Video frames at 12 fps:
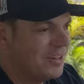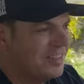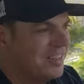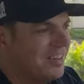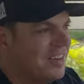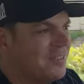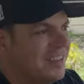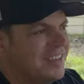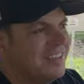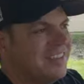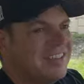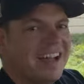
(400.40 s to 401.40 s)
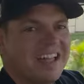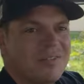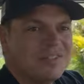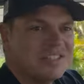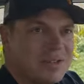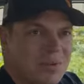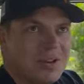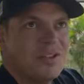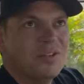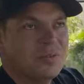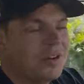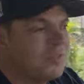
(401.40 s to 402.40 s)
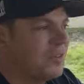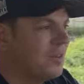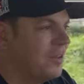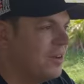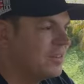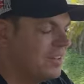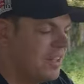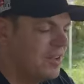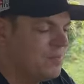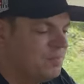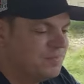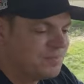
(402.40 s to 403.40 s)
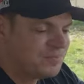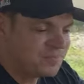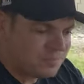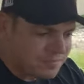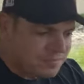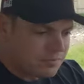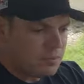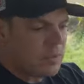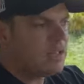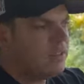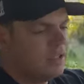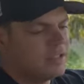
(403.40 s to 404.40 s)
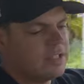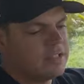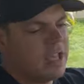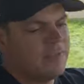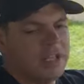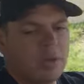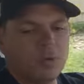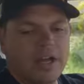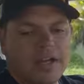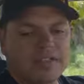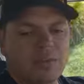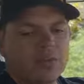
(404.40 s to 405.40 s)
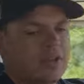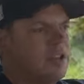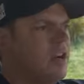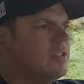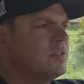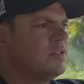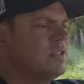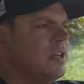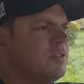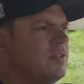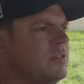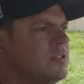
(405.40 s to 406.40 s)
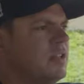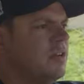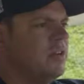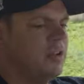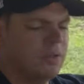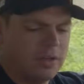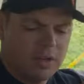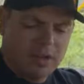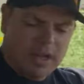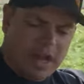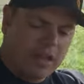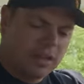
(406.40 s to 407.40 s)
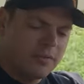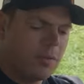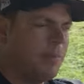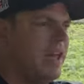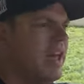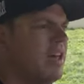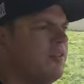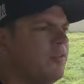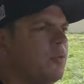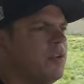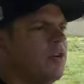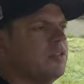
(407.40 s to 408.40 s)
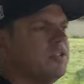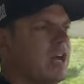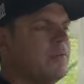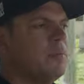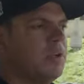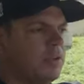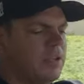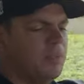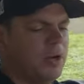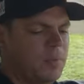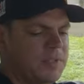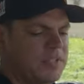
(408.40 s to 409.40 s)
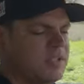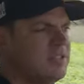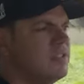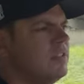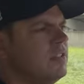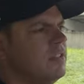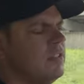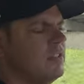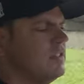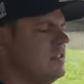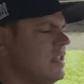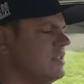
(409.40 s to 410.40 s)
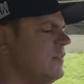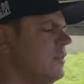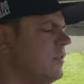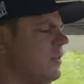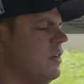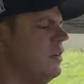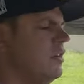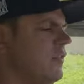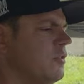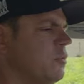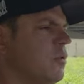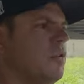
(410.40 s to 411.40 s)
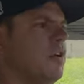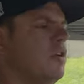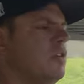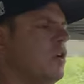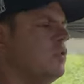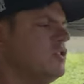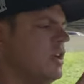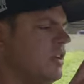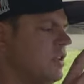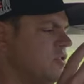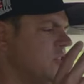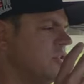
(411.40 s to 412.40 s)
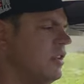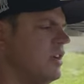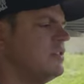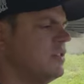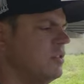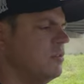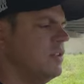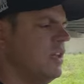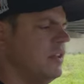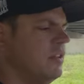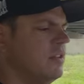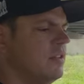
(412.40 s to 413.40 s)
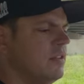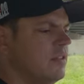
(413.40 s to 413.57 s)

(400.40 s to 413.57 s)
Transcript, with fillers: right there. I've, I haven't seen one of those work for a long time. This does have an equalizer with the Concert Sound two stereo. I love the pad for drivability purposes. The seats feel very comfortable. There are no check engine lights illuminated,